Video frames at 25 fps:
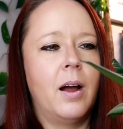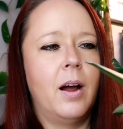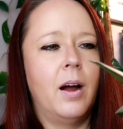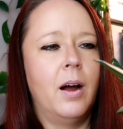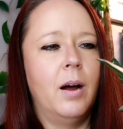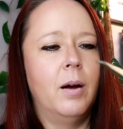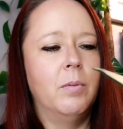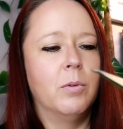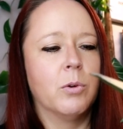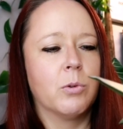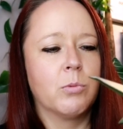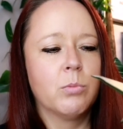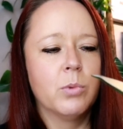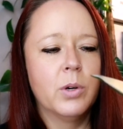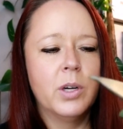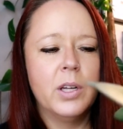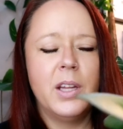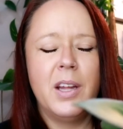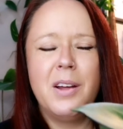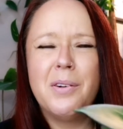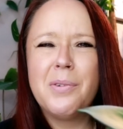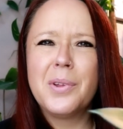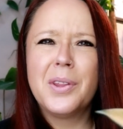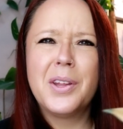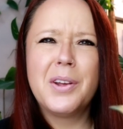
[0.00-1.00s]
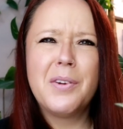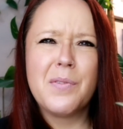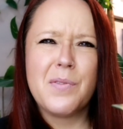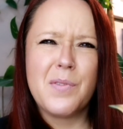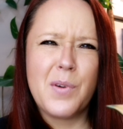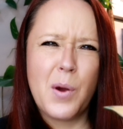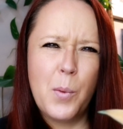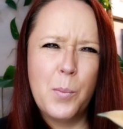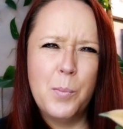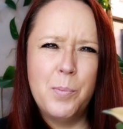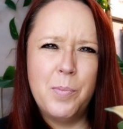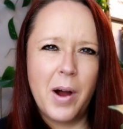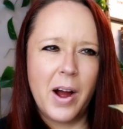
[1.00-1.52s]
Really, really
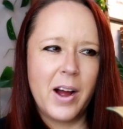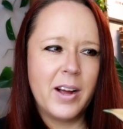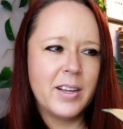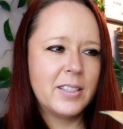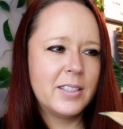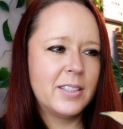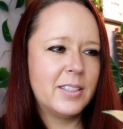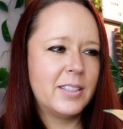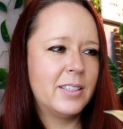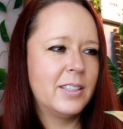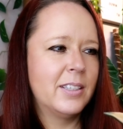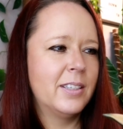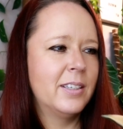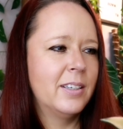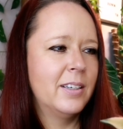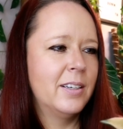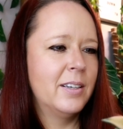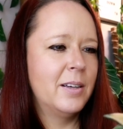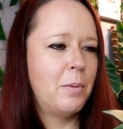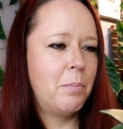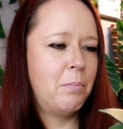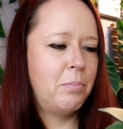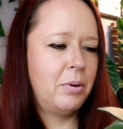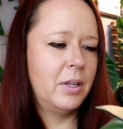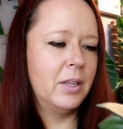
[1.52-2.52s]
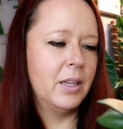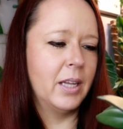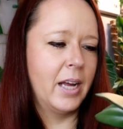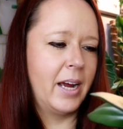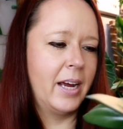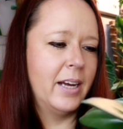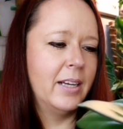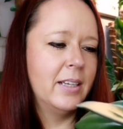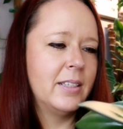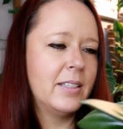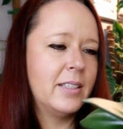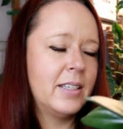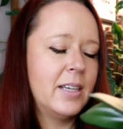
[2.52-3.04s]
robust
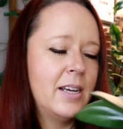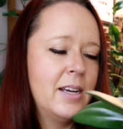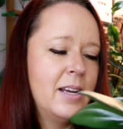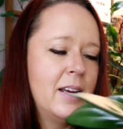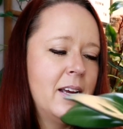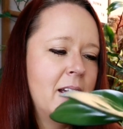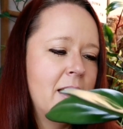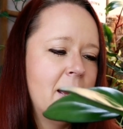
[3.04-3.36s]
plant.